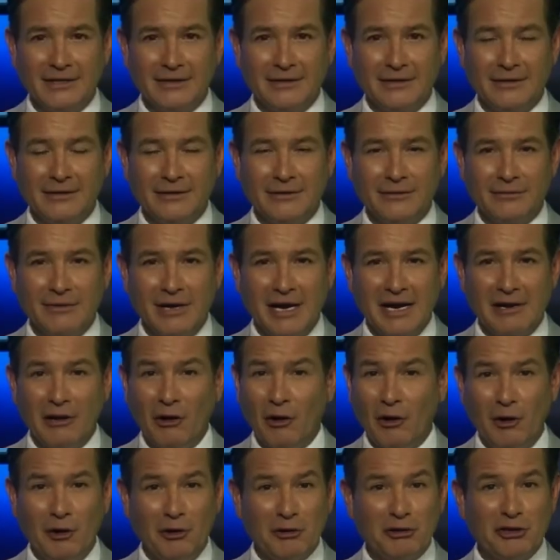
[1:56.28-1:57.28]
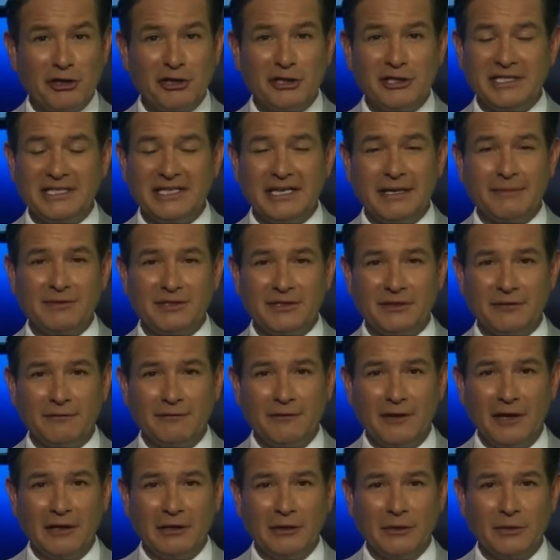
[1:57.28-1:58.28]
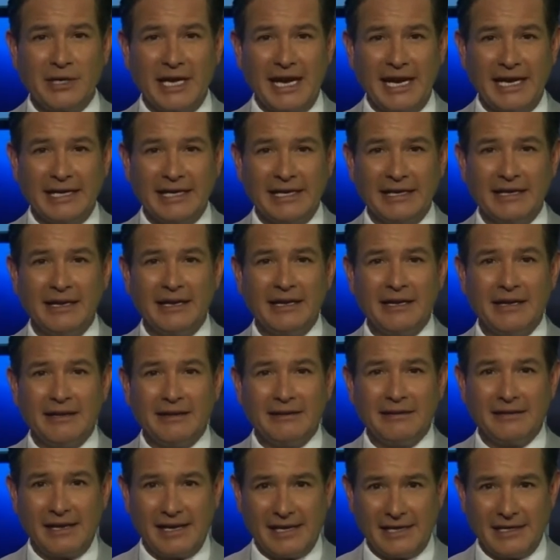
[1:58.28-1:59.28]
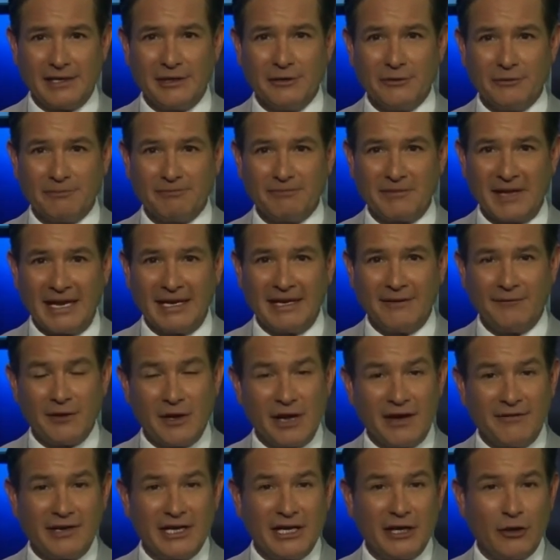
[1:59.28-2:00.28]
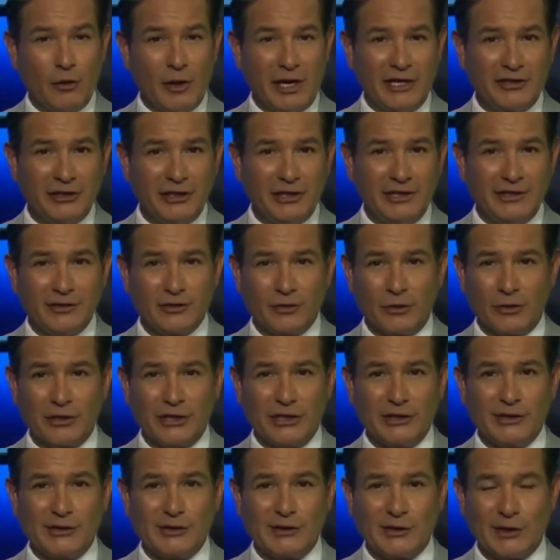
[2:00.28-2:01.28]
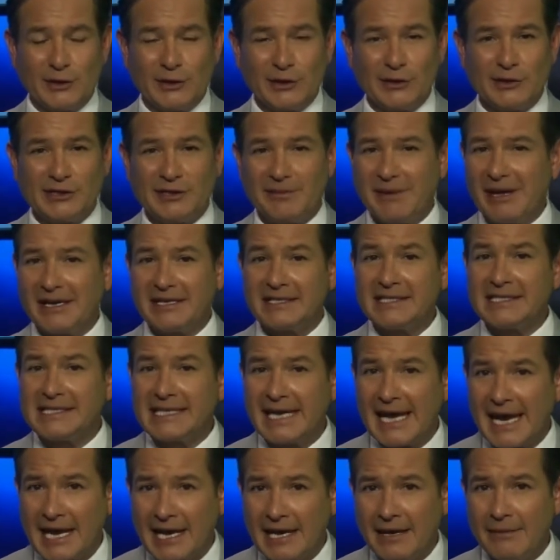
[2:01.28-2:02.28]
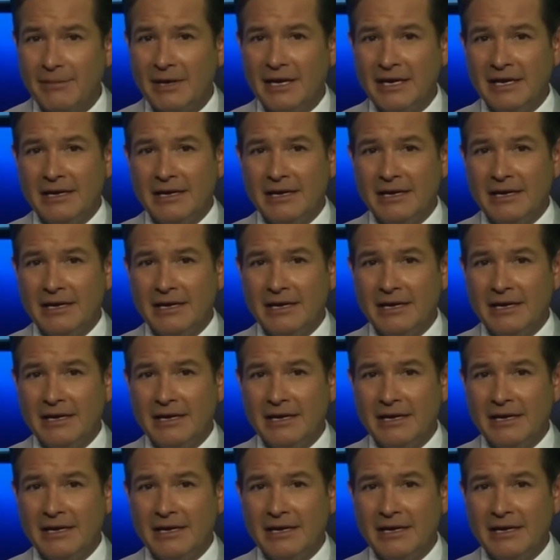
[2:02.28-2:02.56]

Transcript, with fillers: All right. All good tips to follow, Katie. Thank you. And if you have any questions or concerns about a scam,